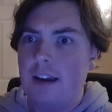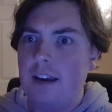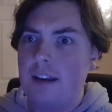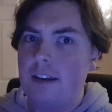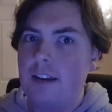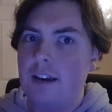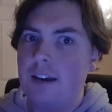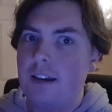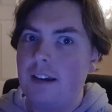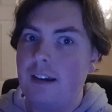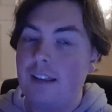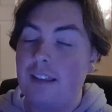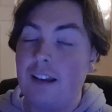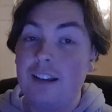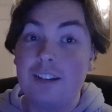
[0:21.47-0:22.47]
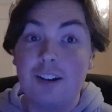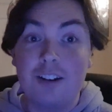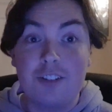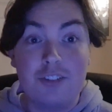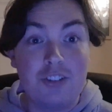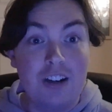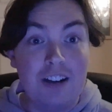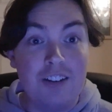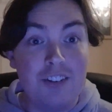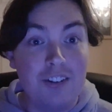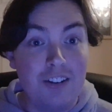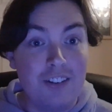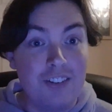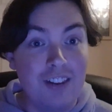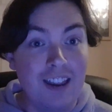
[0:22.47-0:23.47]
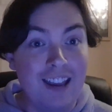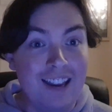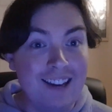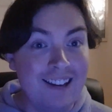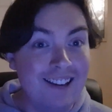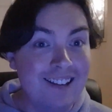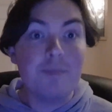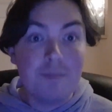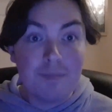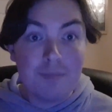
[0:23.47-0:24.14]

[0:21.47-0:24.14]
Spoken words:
And a lot has changed since then.